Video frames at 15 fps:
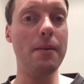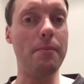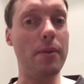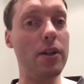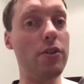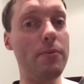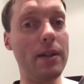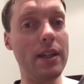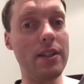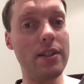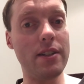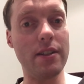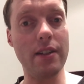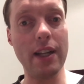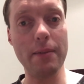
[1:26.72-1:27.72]
by all
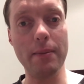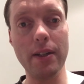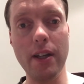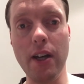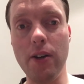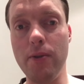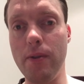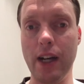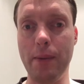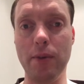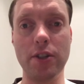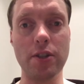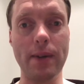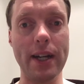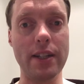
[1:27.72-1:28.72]
means let me know. I'm
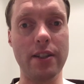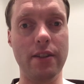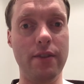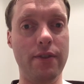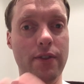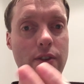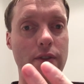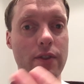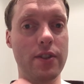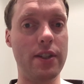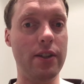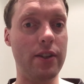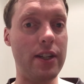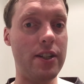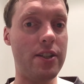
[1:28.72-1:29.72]
also active
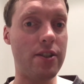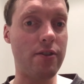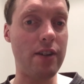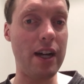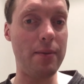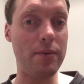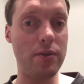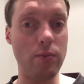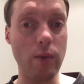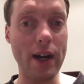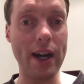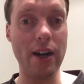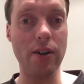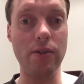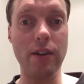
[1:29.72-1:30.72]
obviously on Instagram as
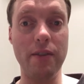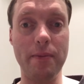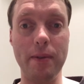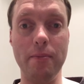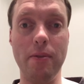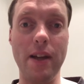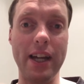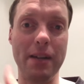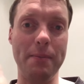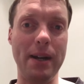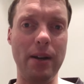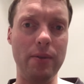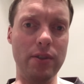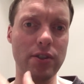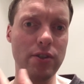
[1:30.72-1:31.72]
well. I've been playing
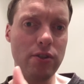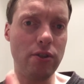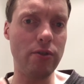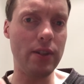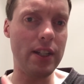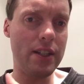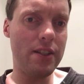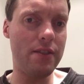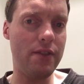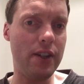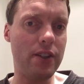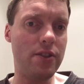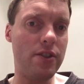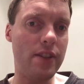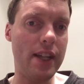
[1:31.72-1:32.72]
about with the stories
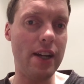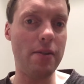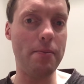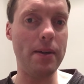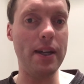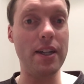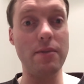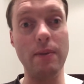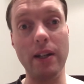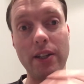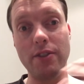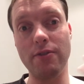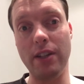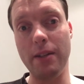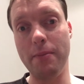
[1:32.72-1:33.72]
function there a bit, as well
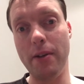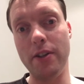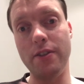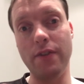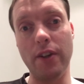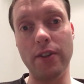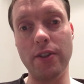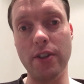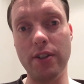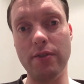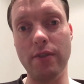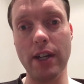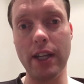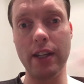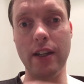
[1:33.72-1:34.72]
as trying to post
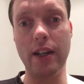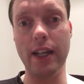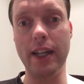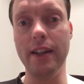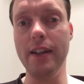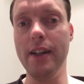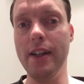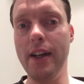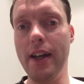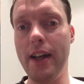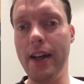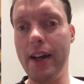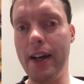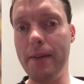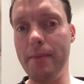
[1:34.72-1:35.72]
photos regularly.
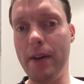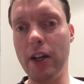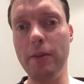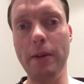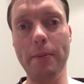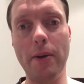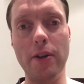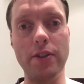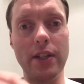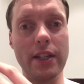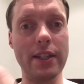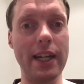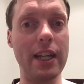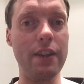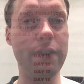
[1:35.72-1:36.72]
I'm going to be
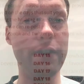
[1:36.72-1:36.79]
posting daily